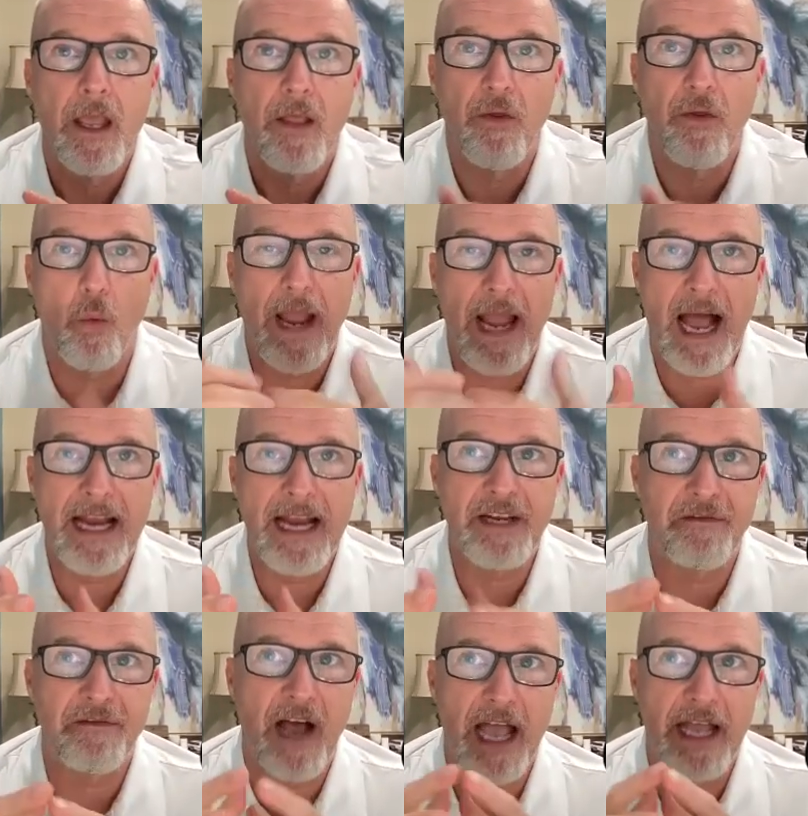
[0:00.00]
the way I
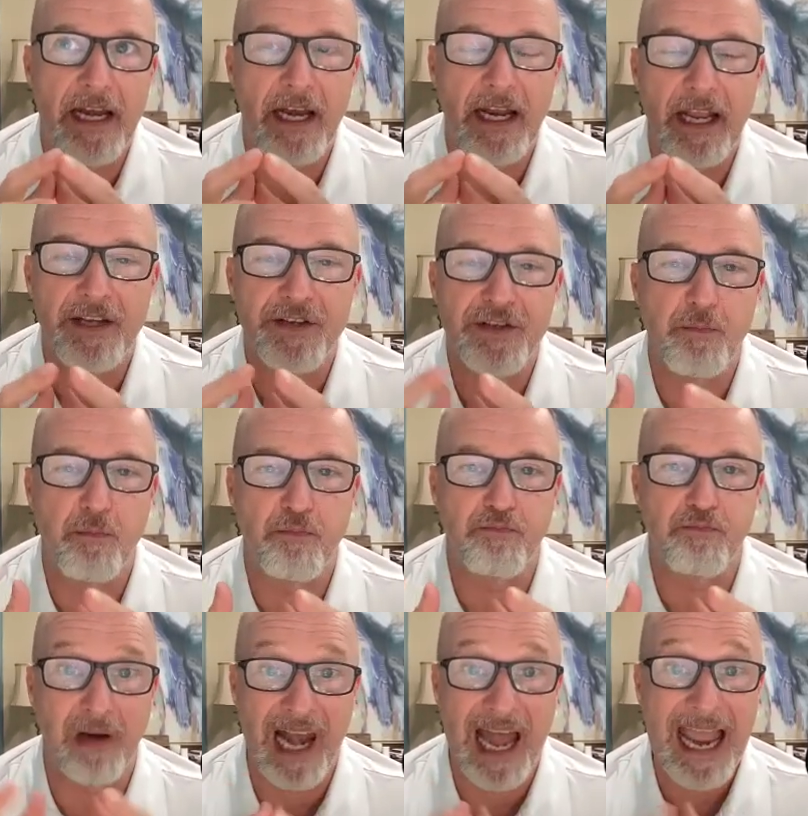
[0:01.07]
define it is
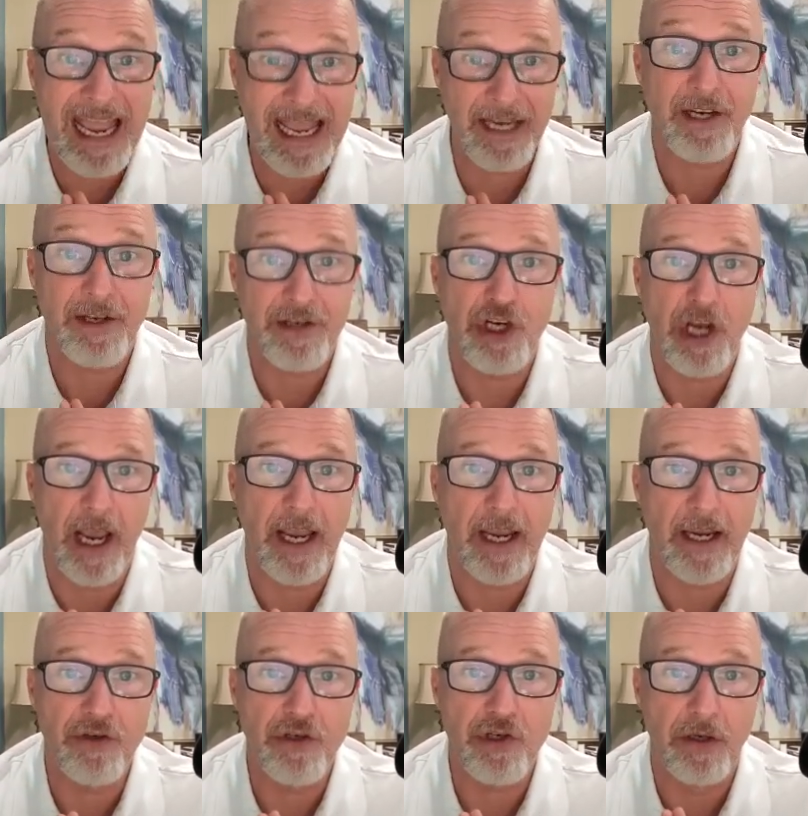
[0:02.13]
planned
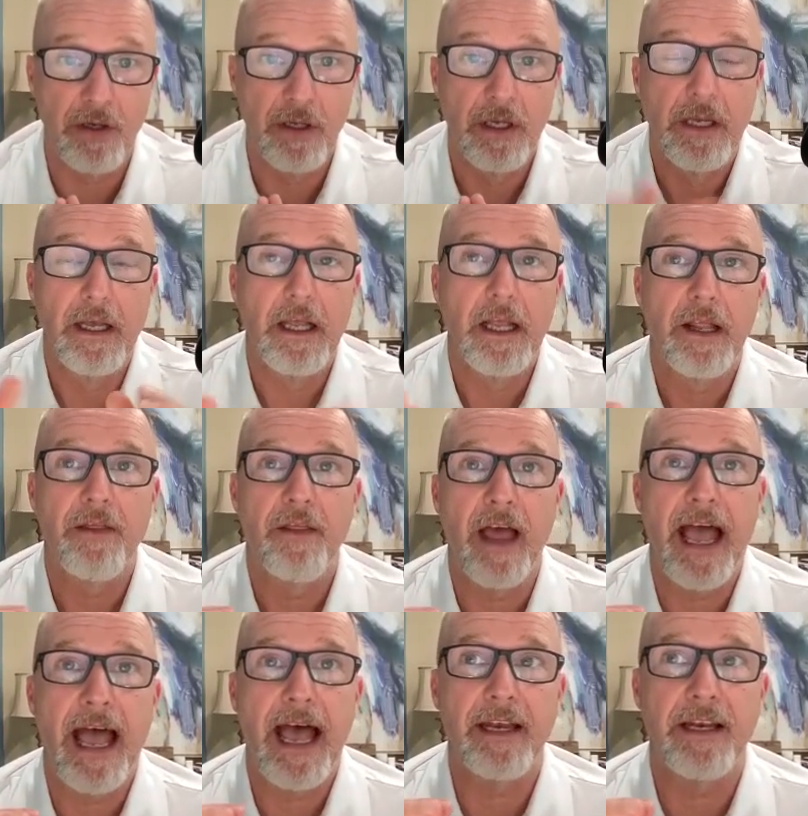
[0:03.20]
change mm-hmm.
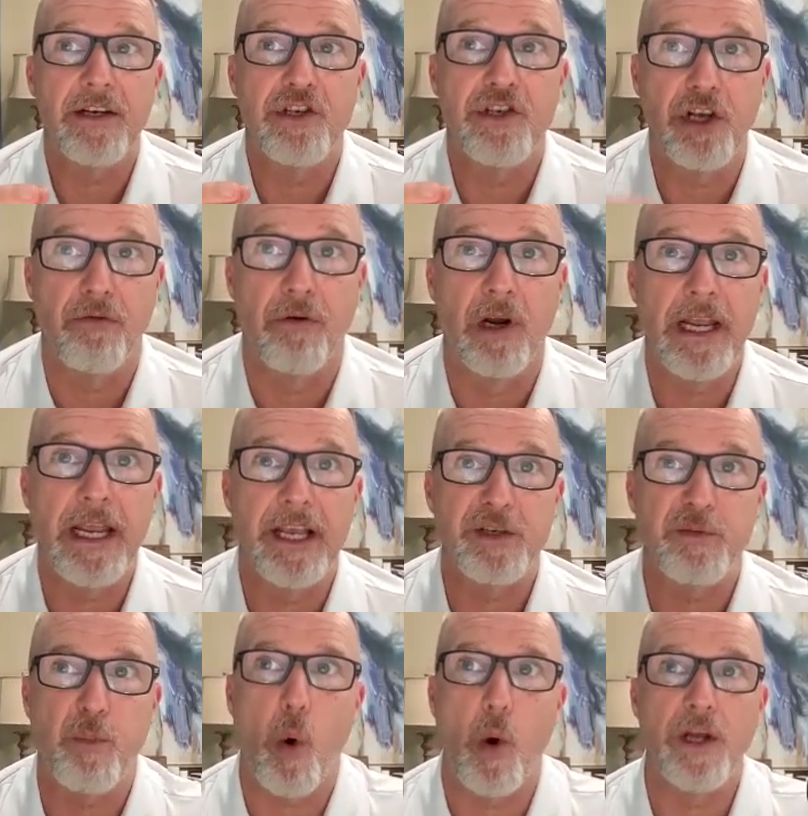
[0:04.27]
that generally
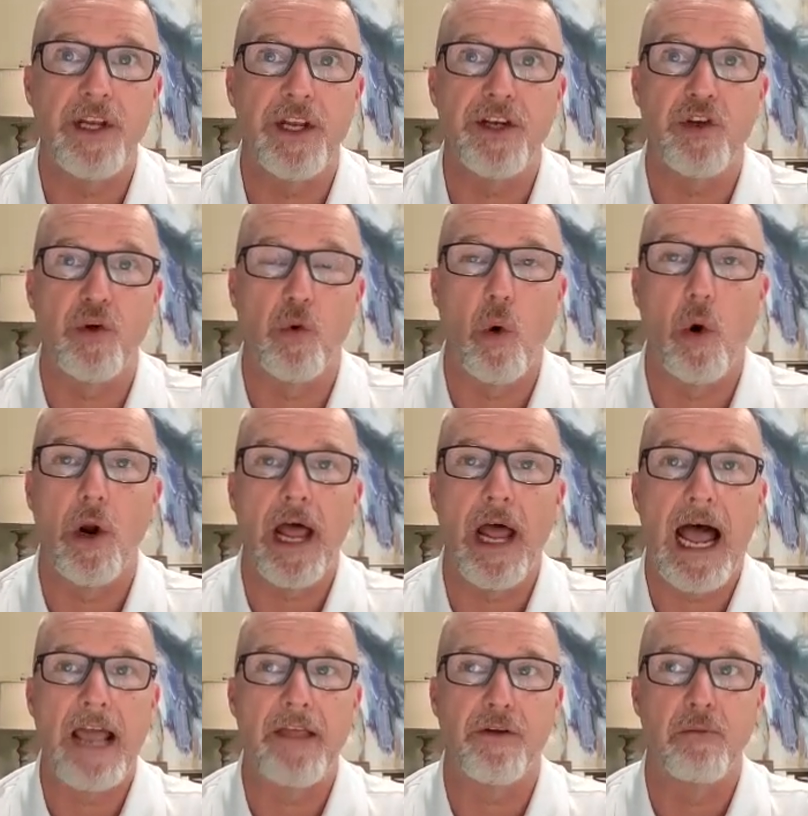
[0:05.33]
is pointed toward
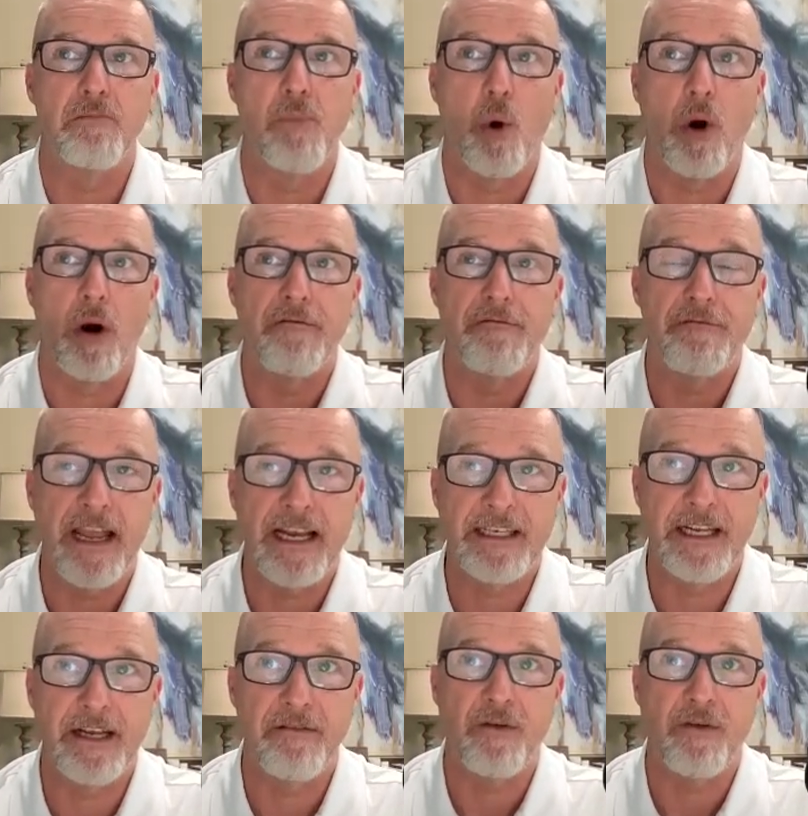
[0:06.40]
either more
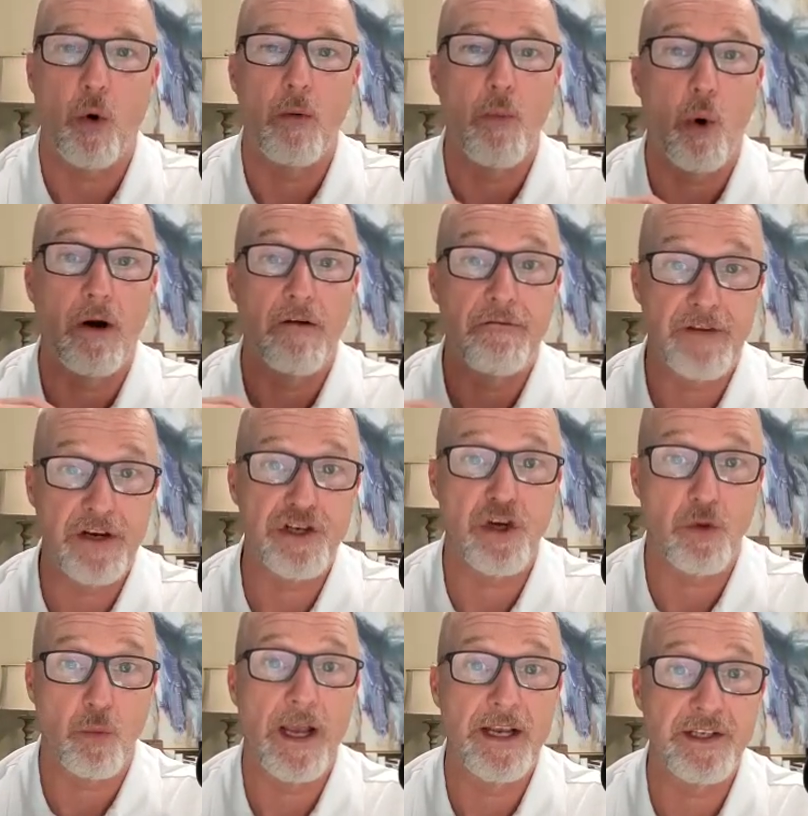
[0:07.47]
effective or more
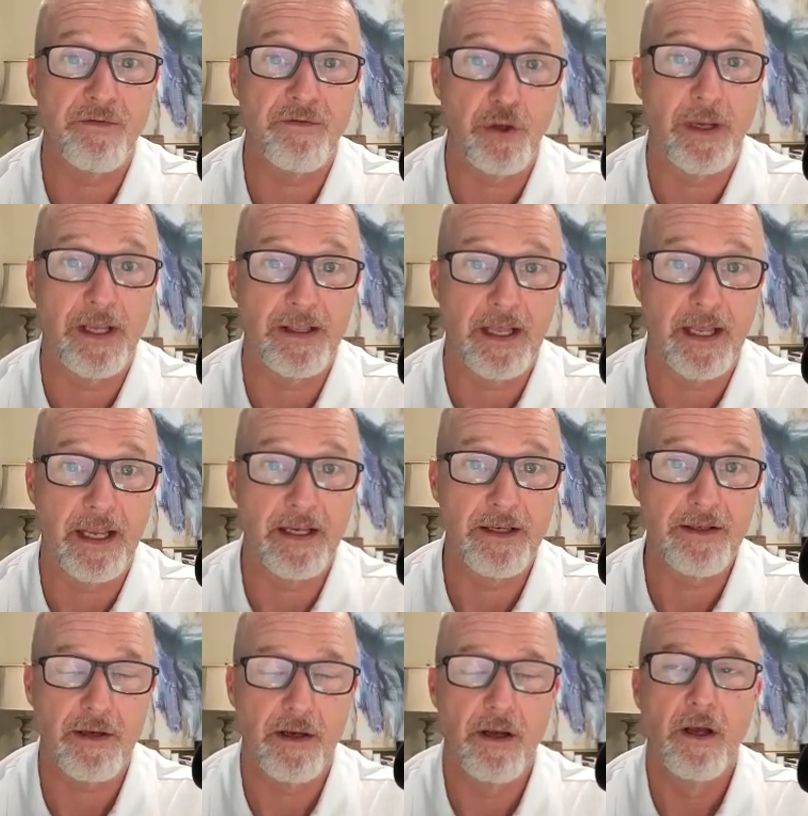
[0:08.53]
efficient ways of doing
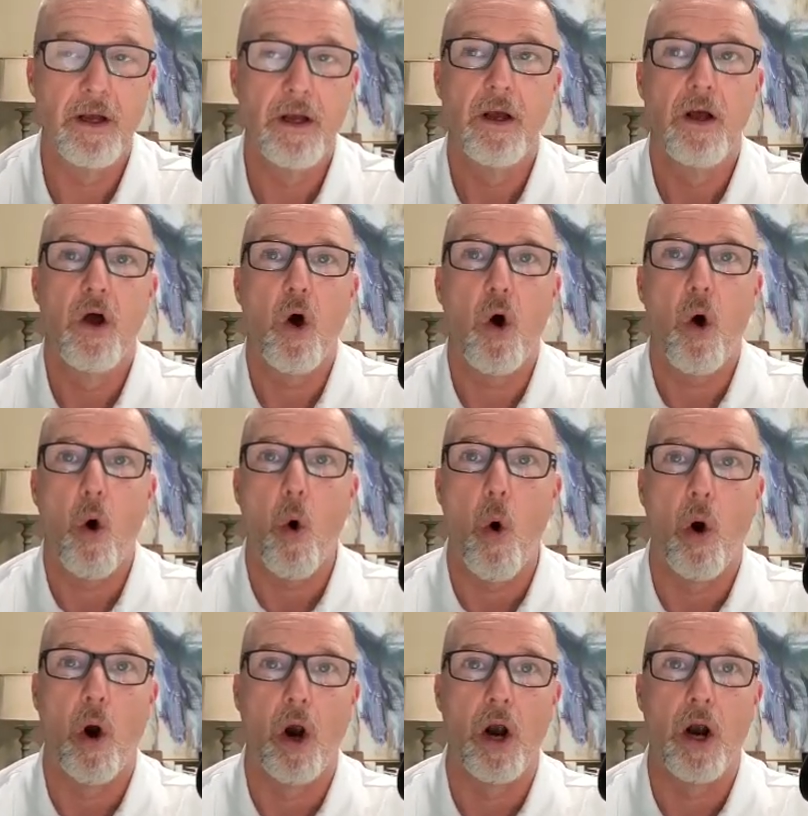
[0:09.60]
things mm-hmm.
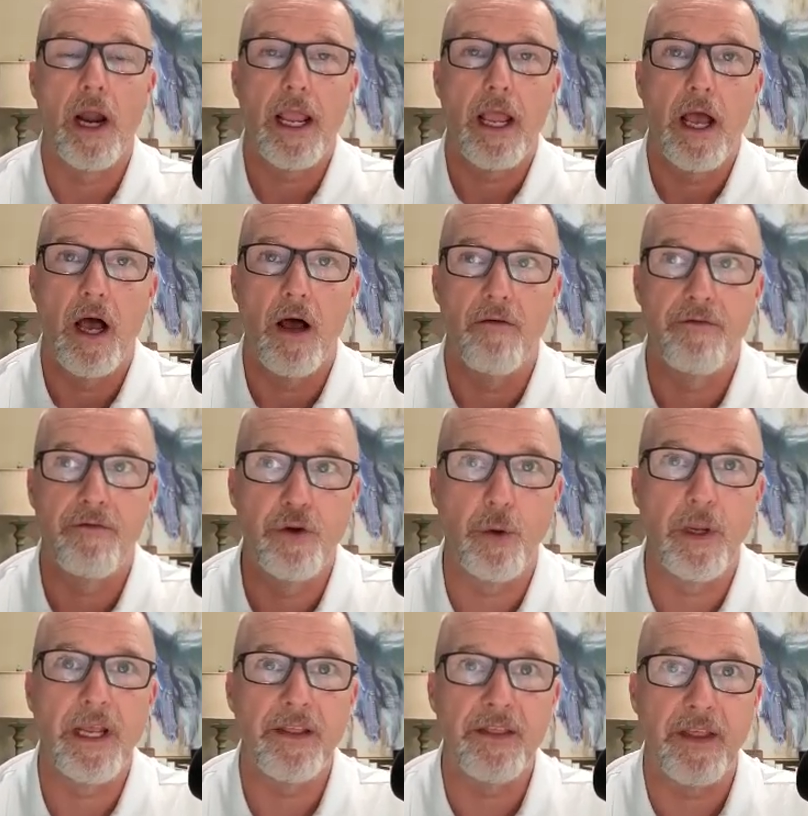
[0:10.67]
or of
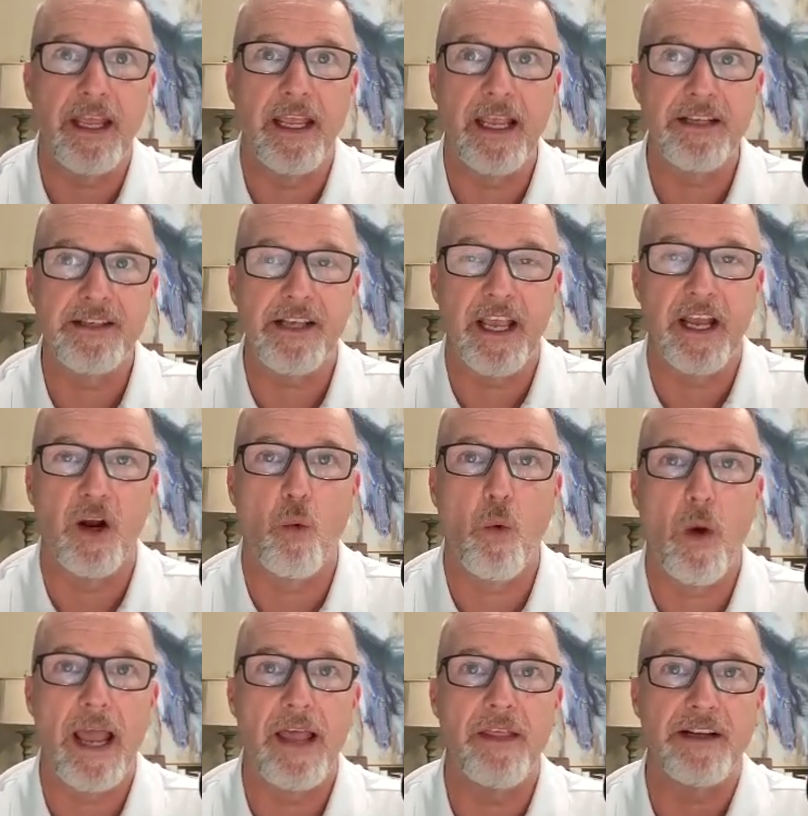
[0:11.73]
doing things in a
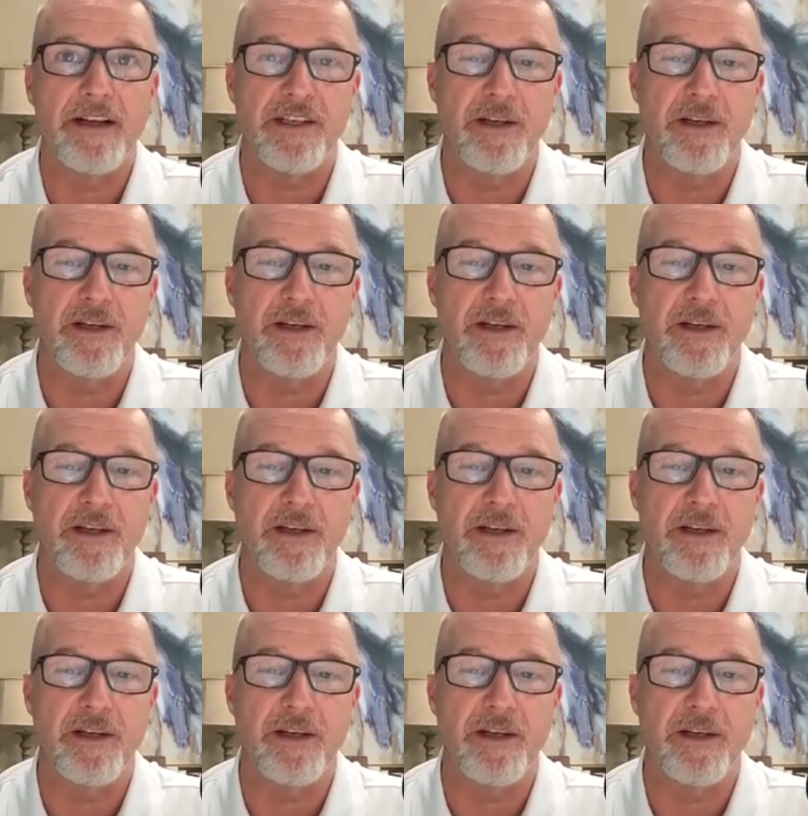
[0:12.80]
way that